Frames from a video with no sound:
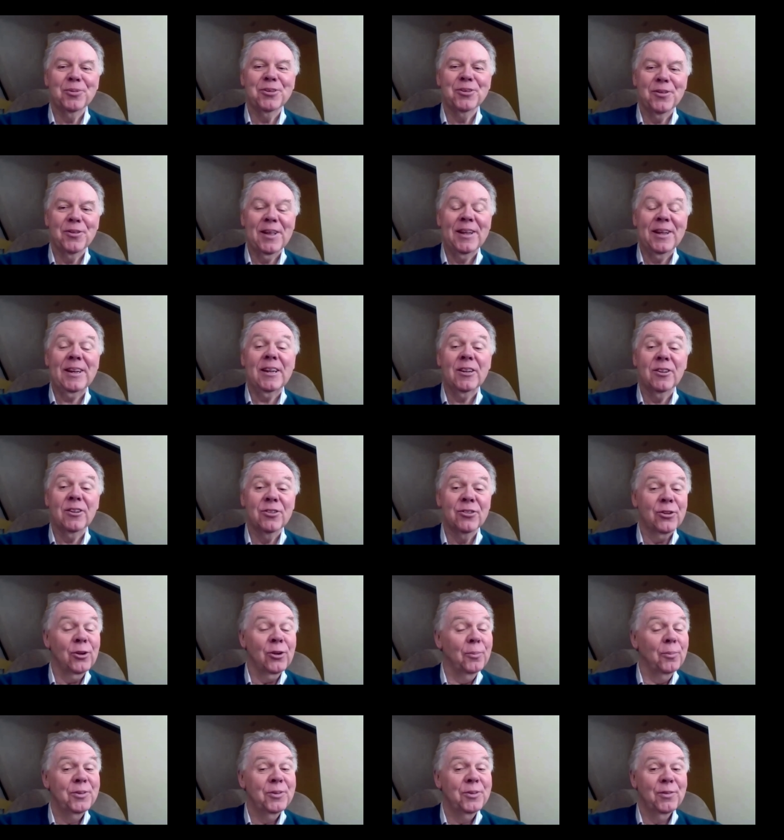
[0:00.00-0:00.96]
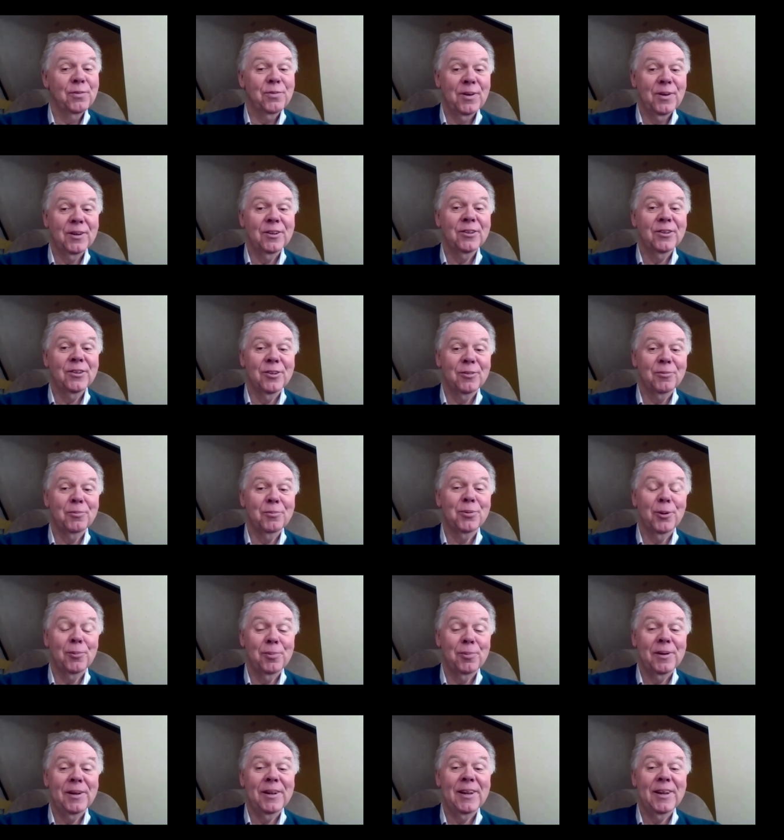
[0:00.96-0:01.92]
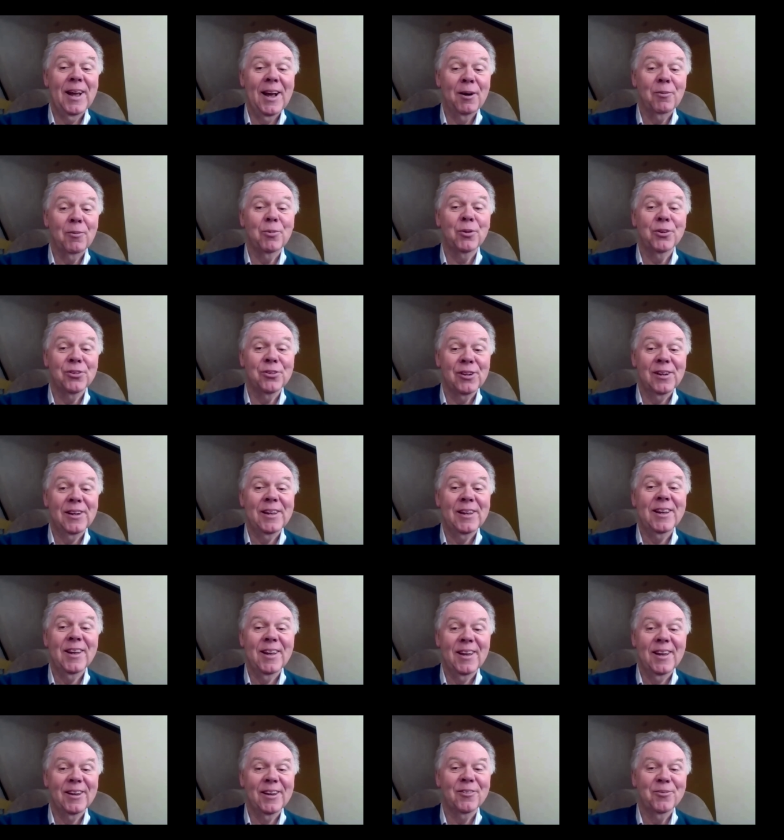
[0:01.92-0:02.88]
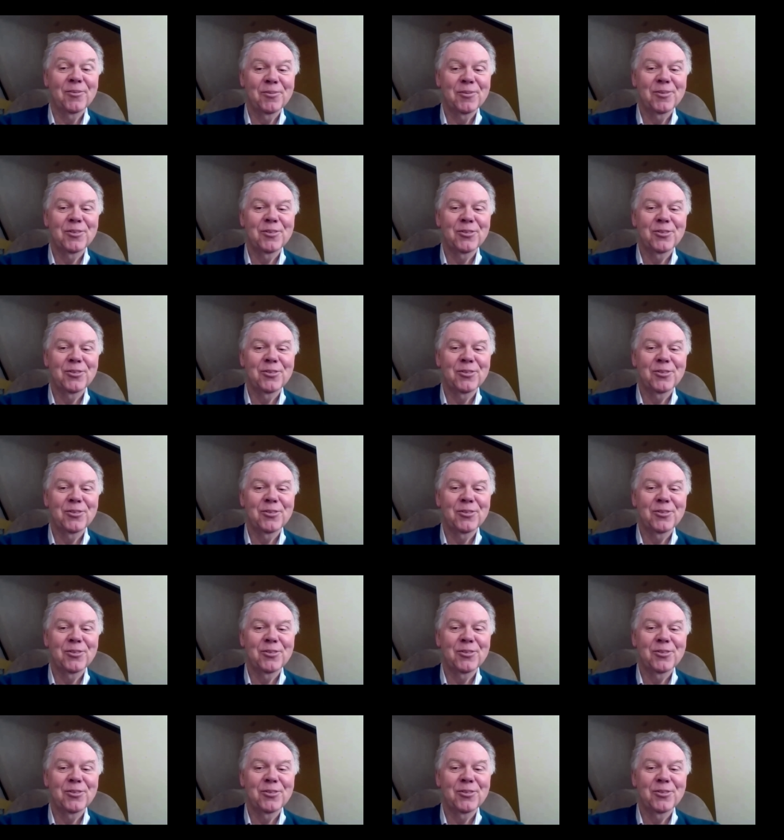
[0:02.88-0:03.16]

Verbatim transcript: So then it stopped to function properly and was leaking.